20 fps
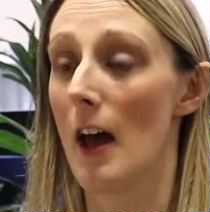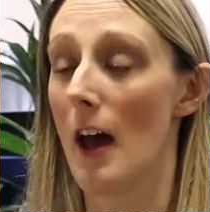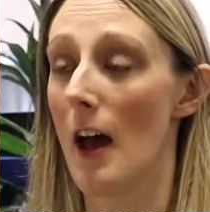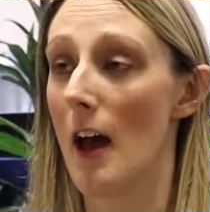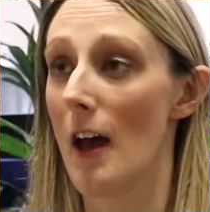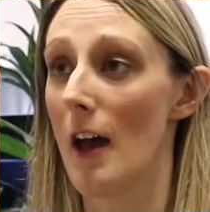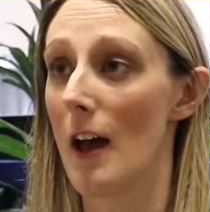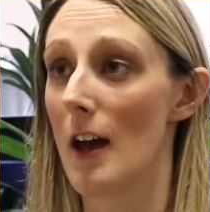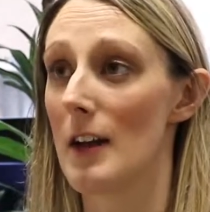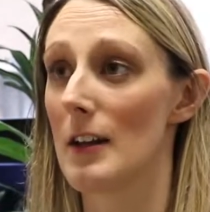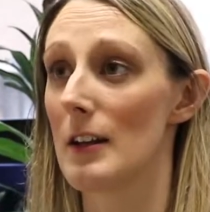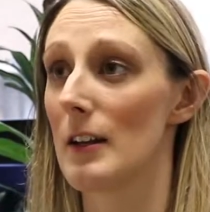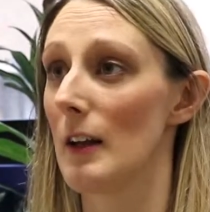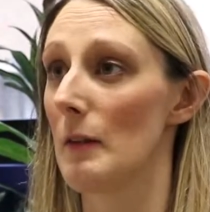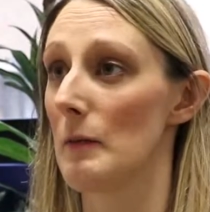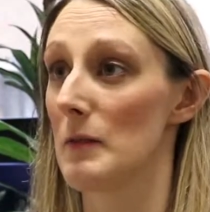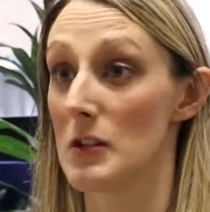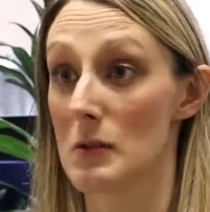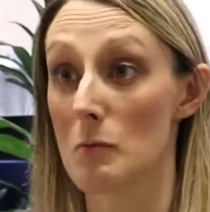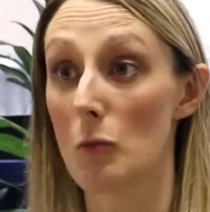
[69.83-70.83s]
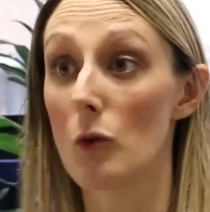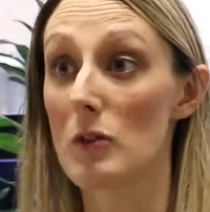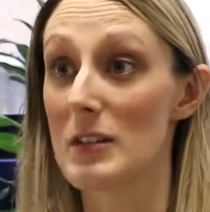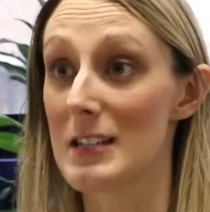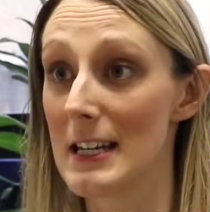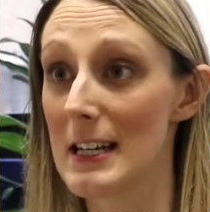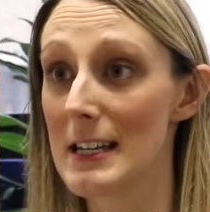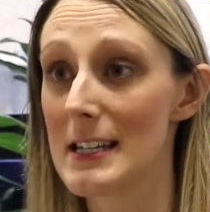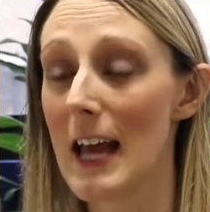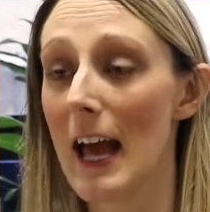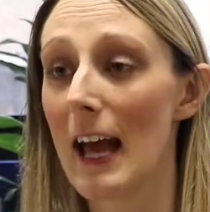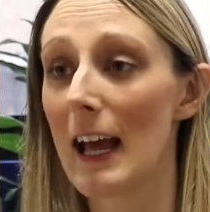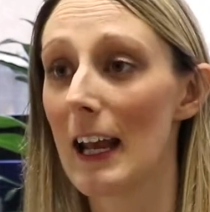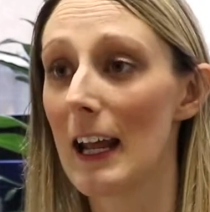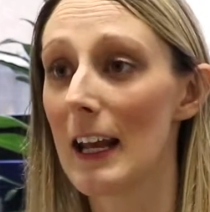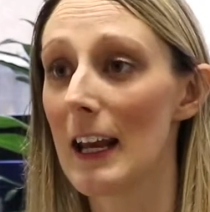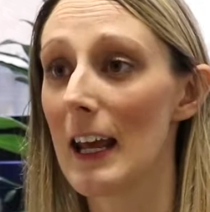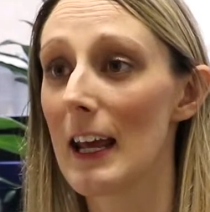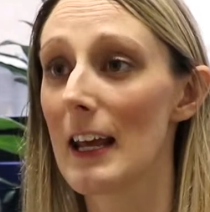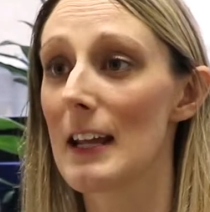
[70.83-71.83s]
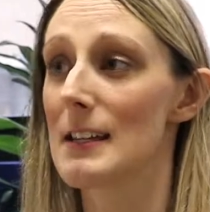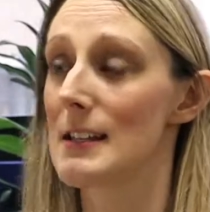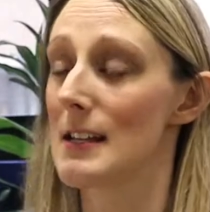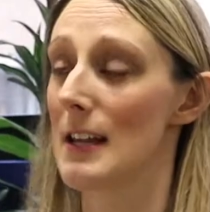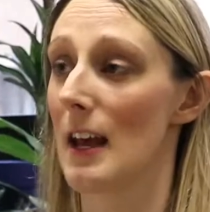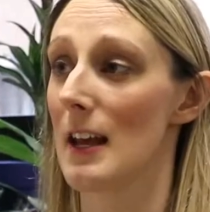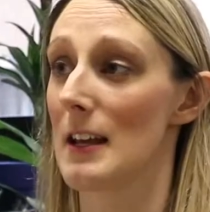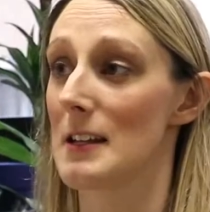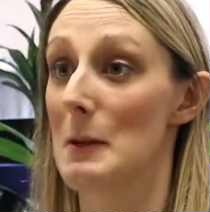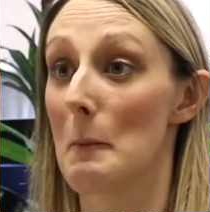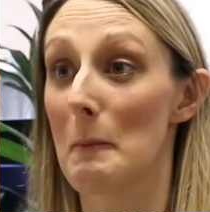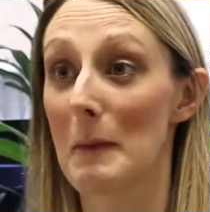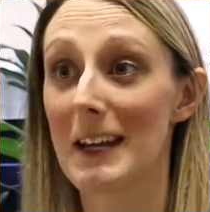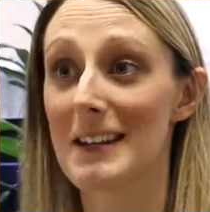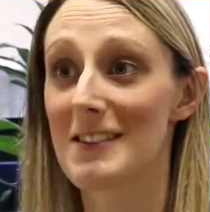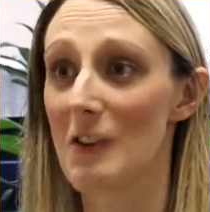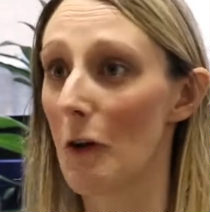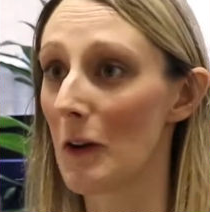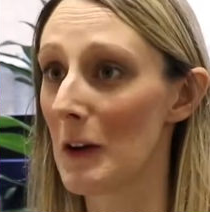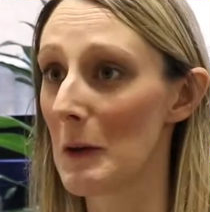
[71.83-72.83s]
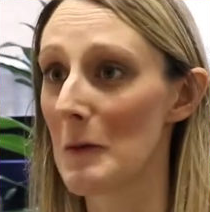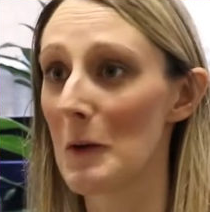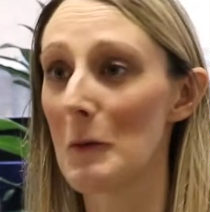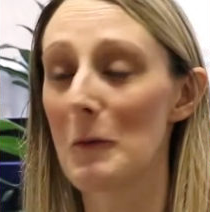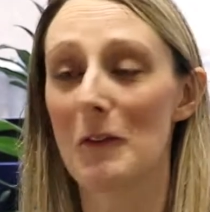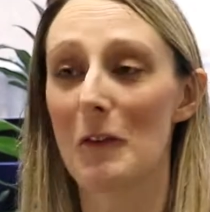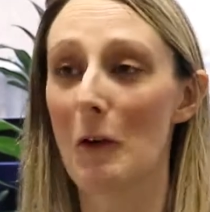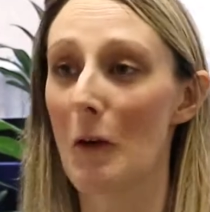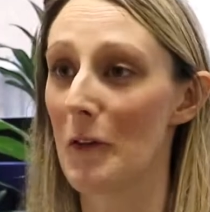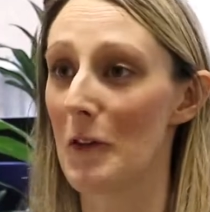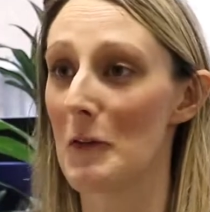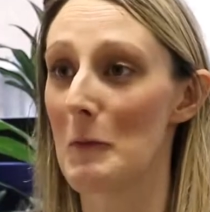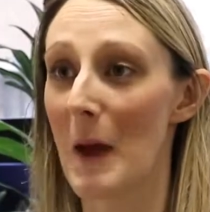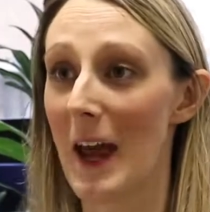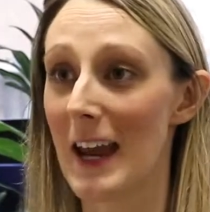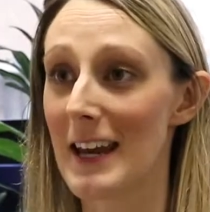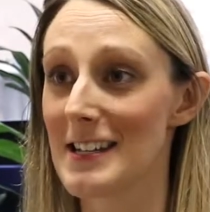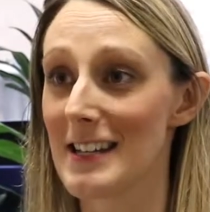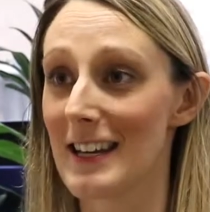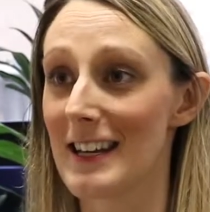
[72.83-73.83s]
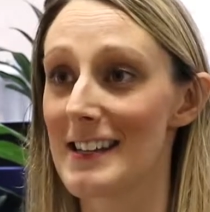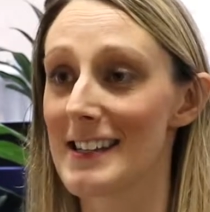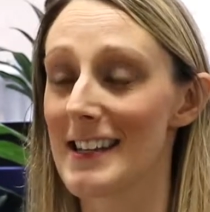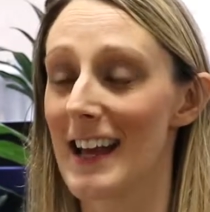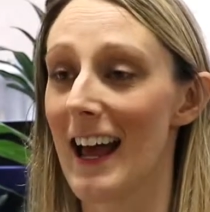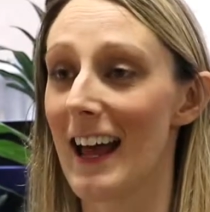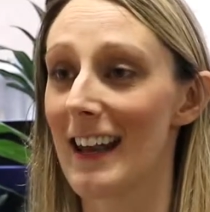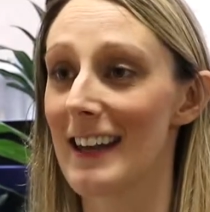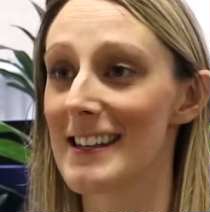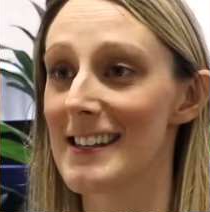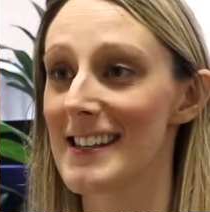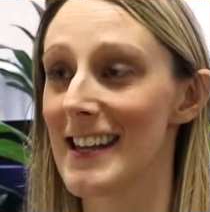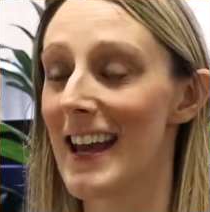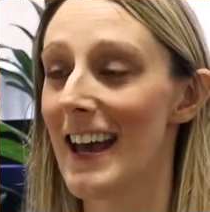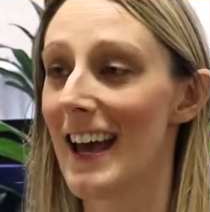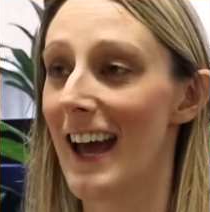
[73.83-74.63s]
there's more detail in it, it's a big document with lots of pages, and